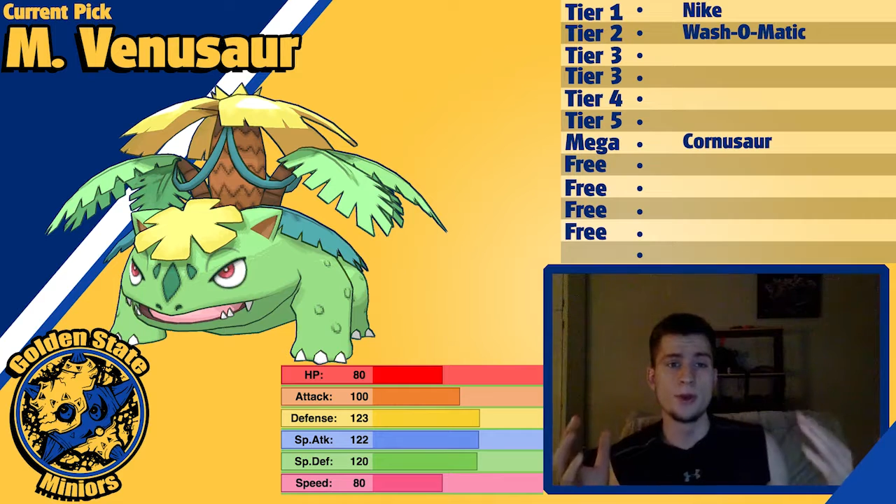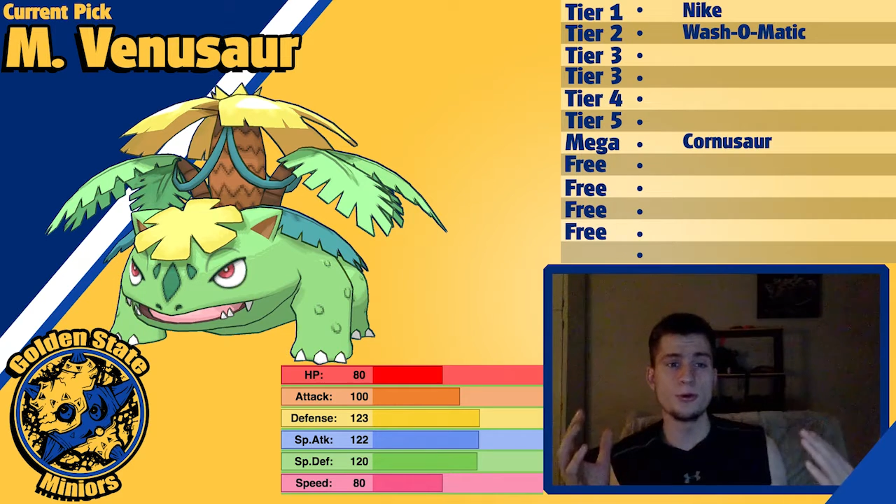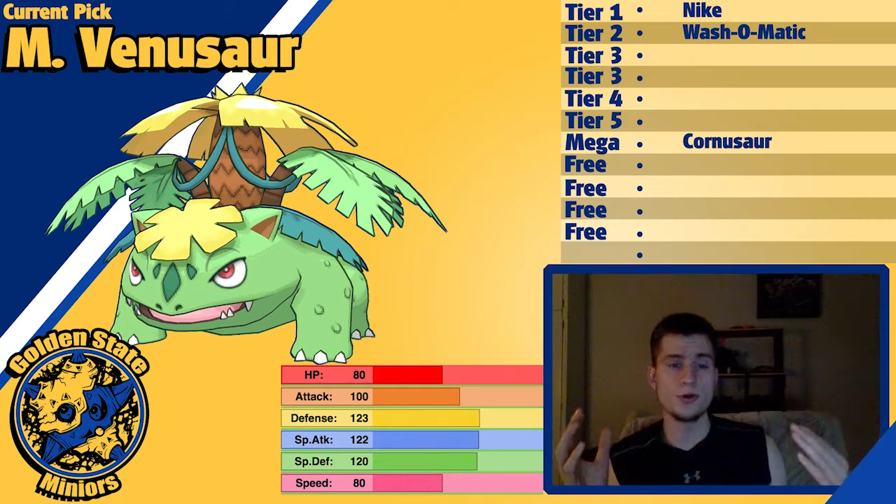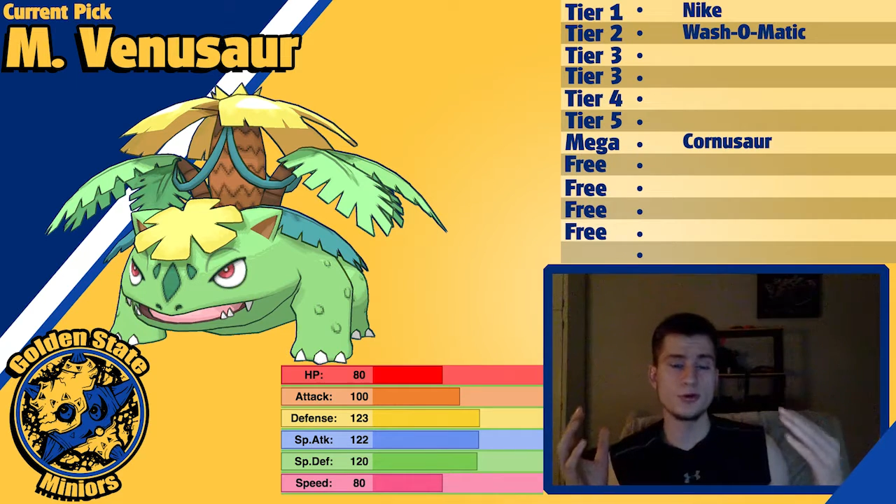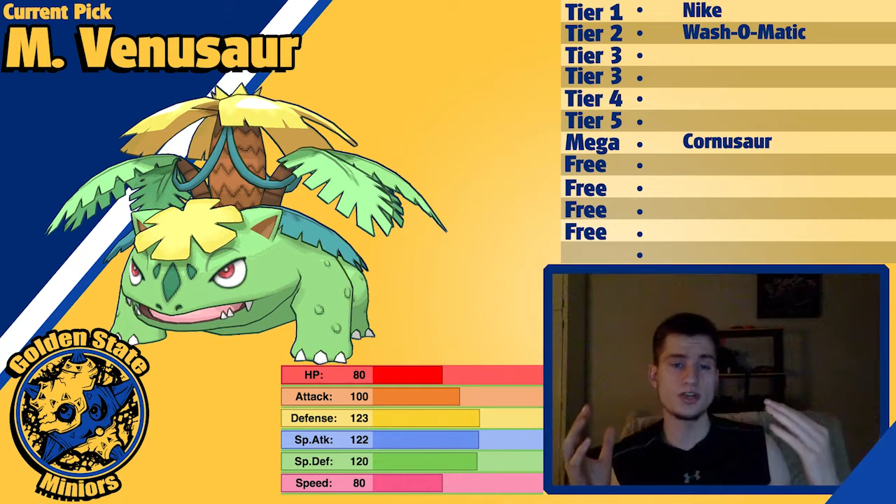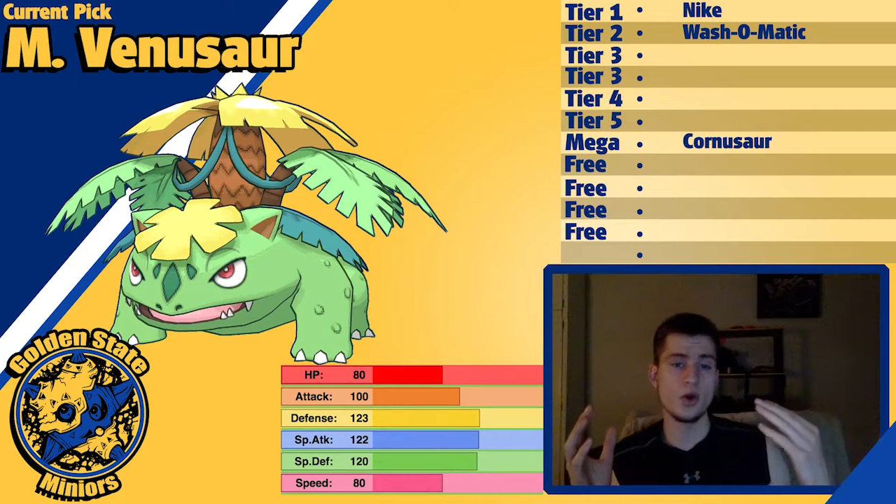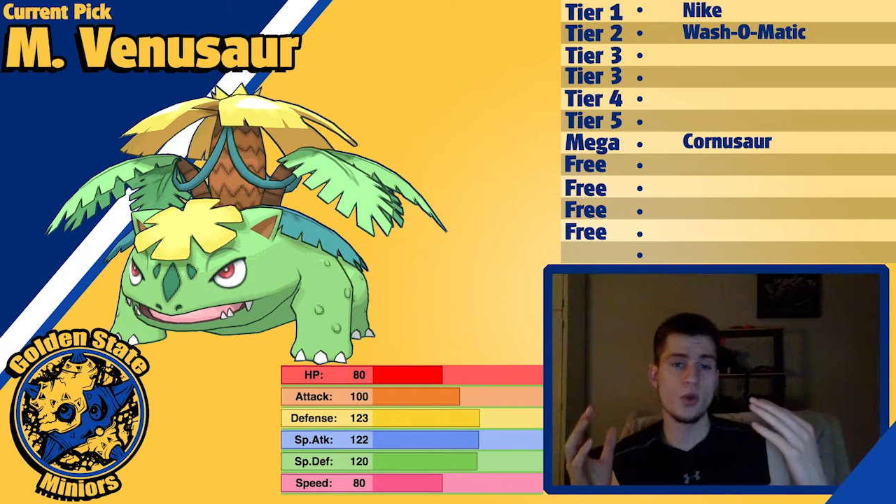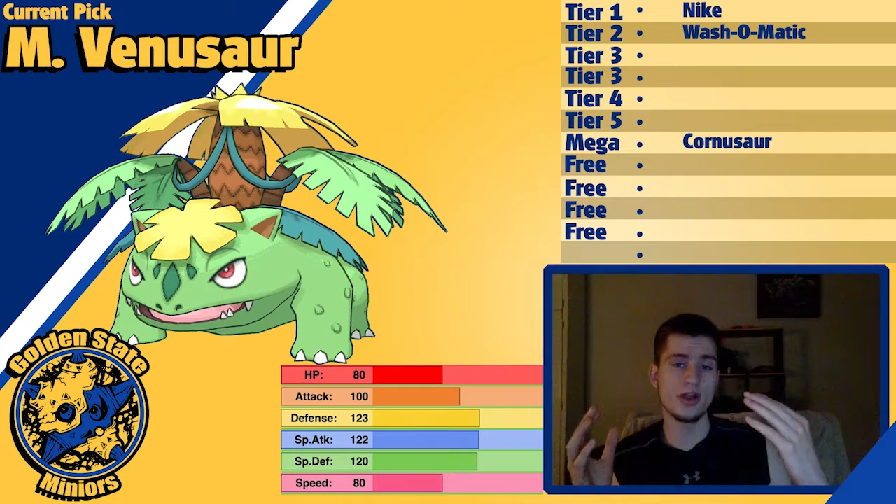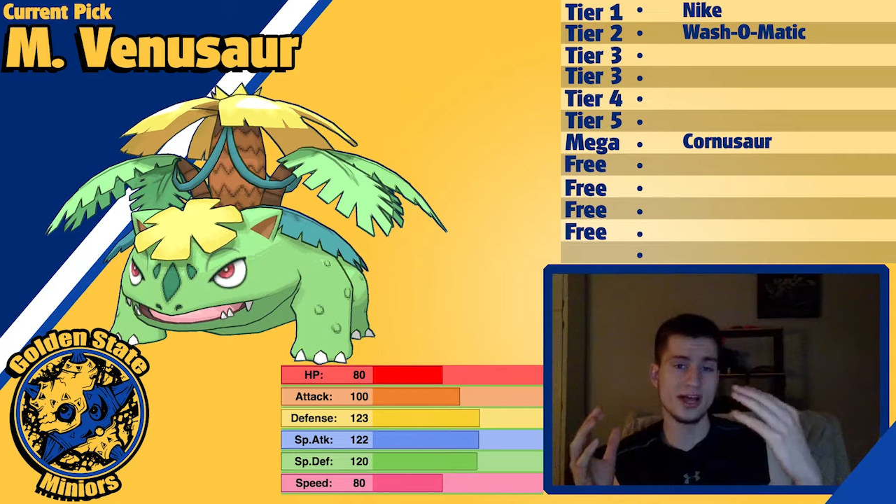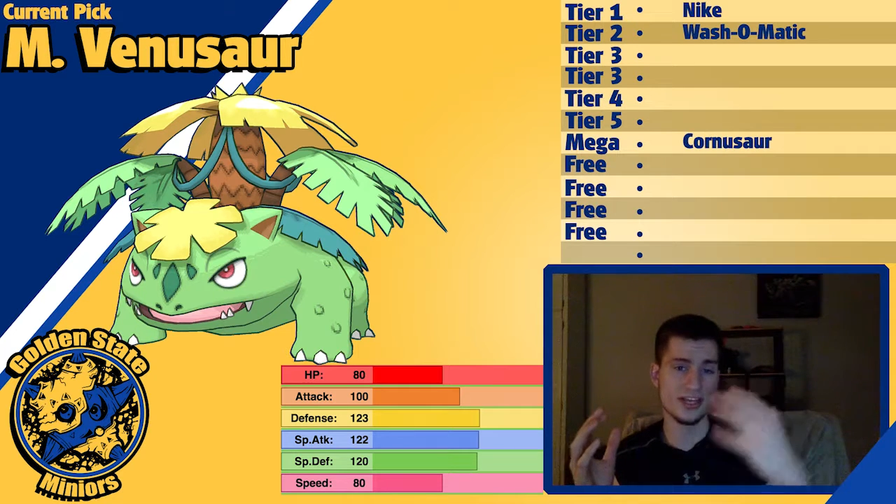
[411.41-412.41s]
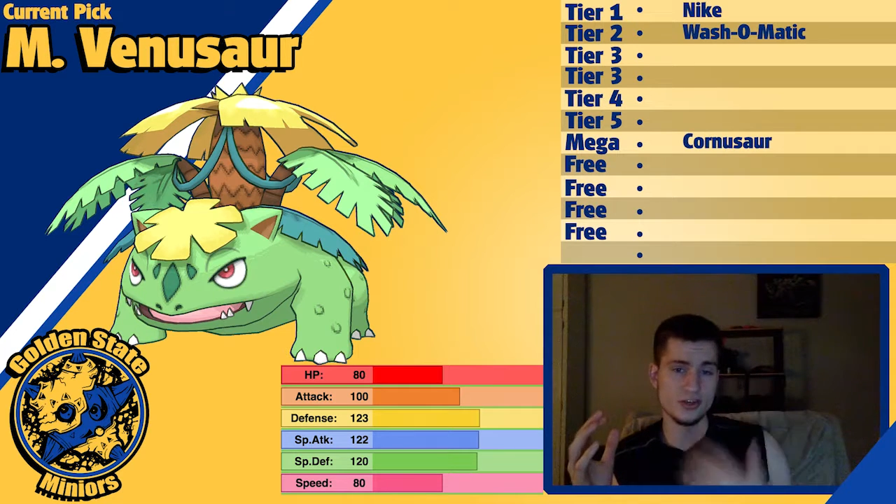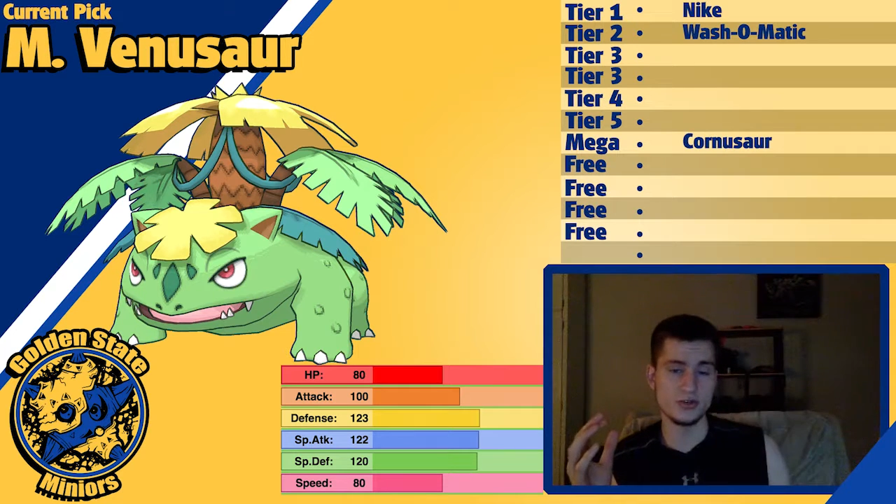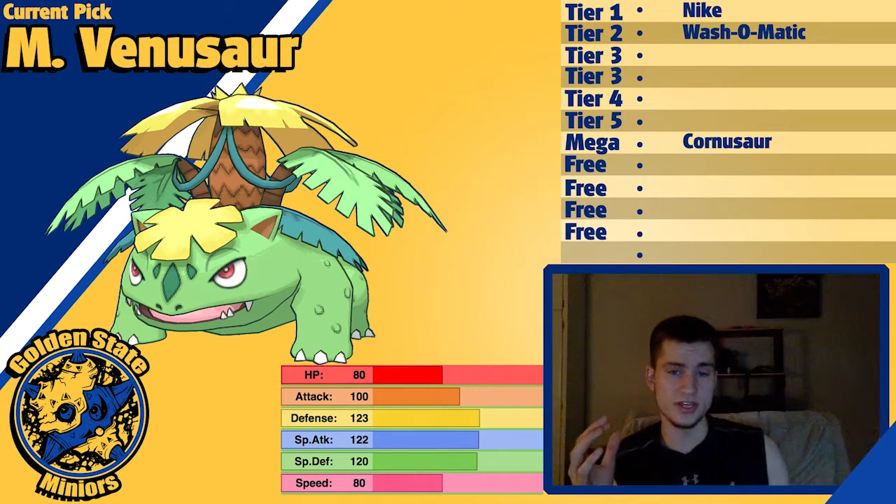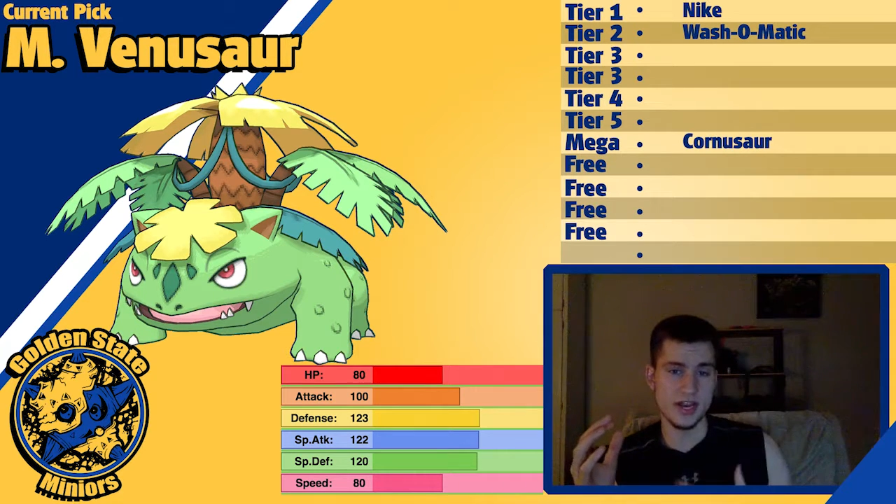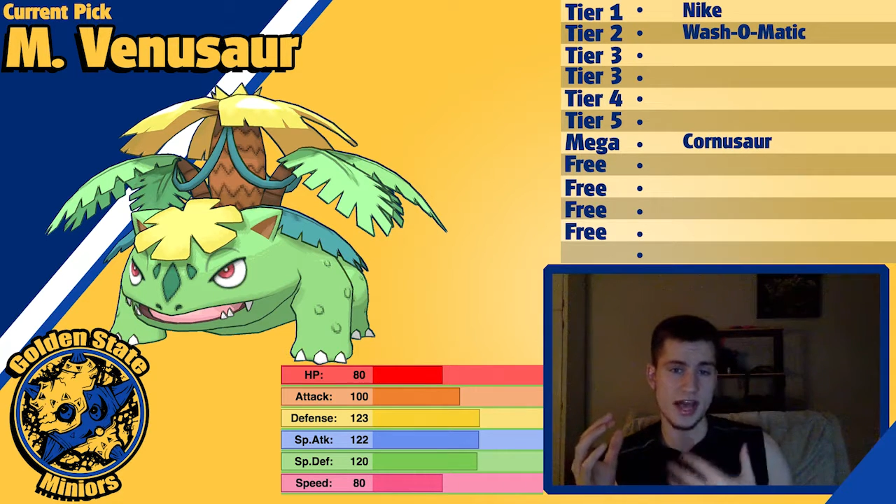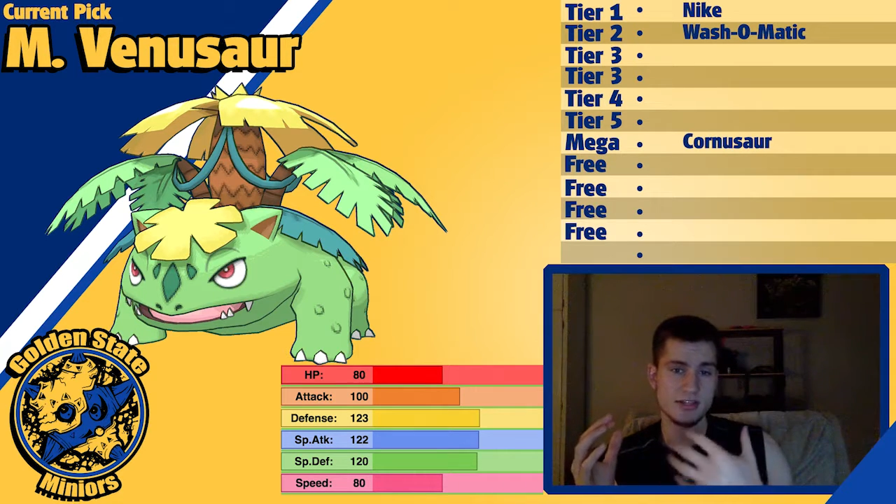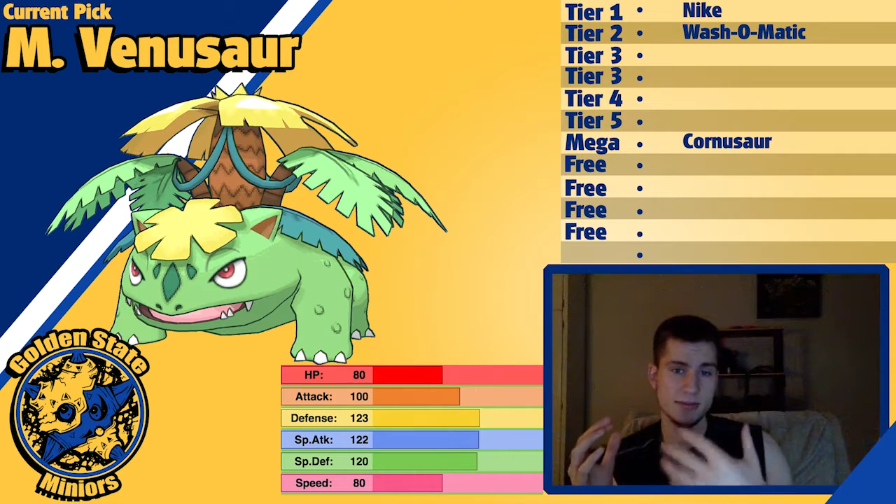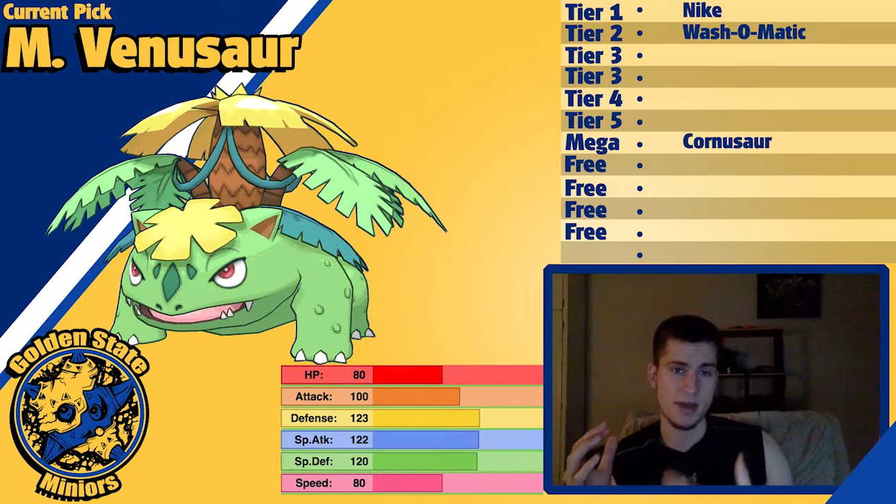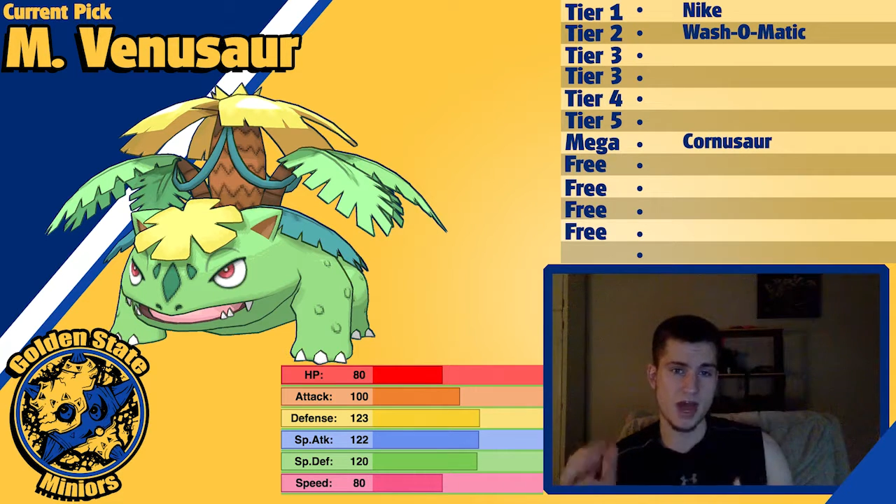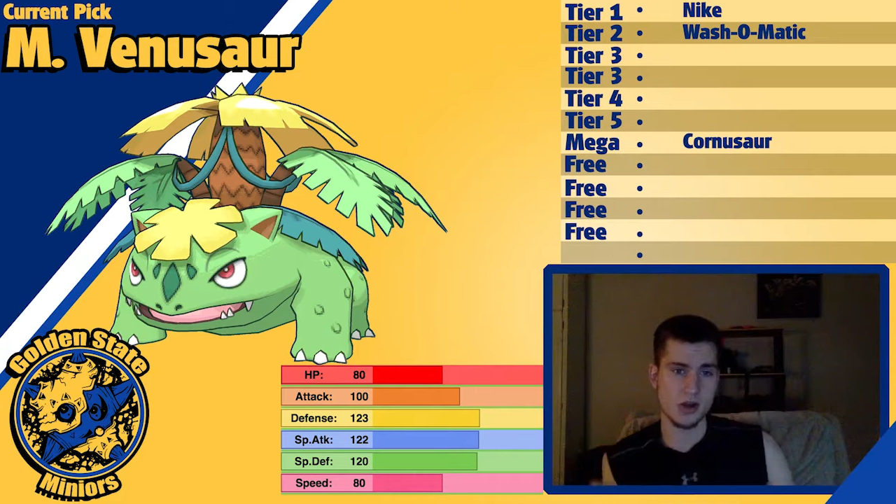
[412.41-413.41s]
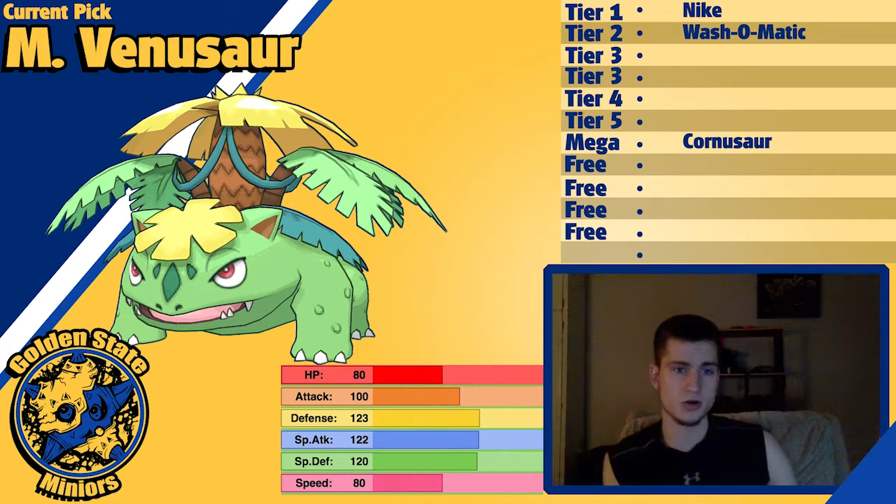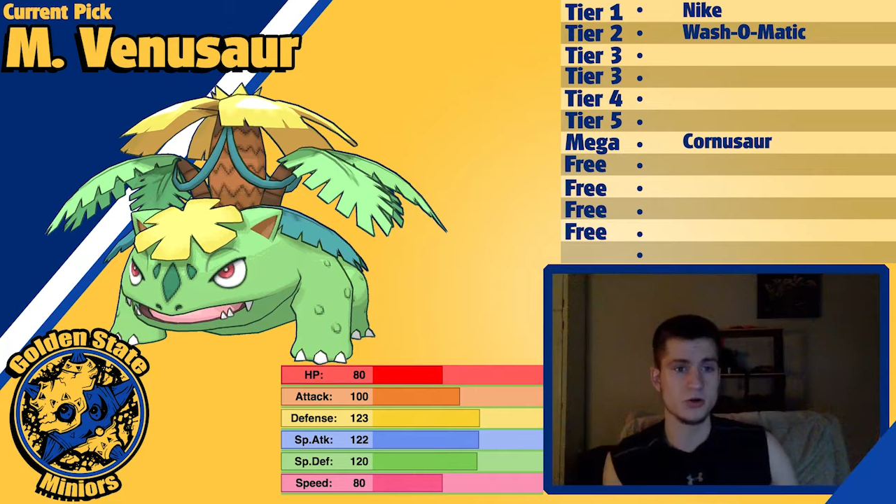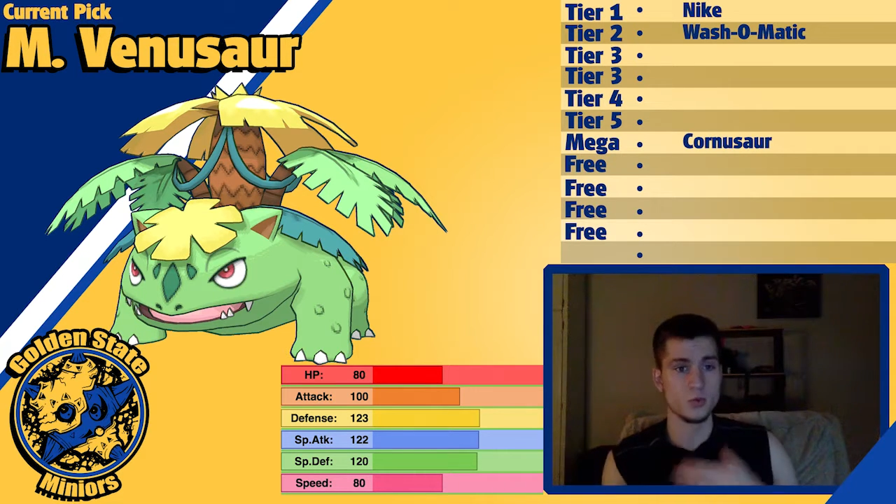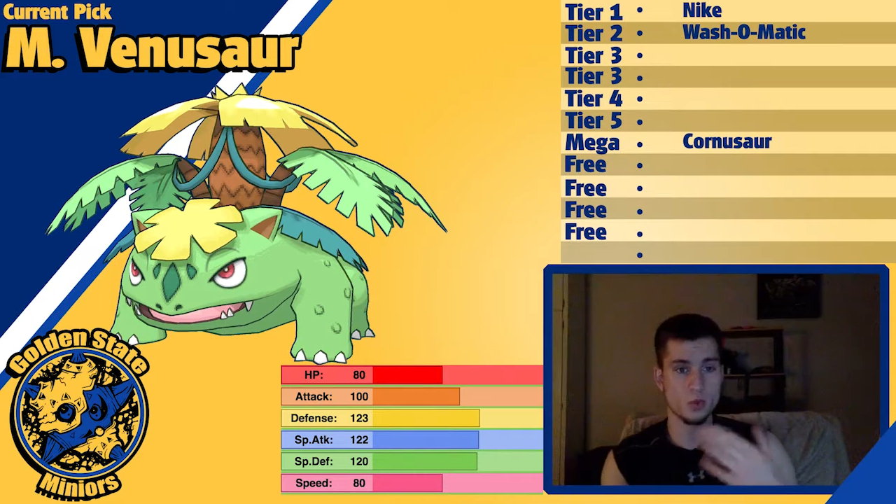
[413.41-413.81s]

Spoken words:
Who knows how well I use it as a battler?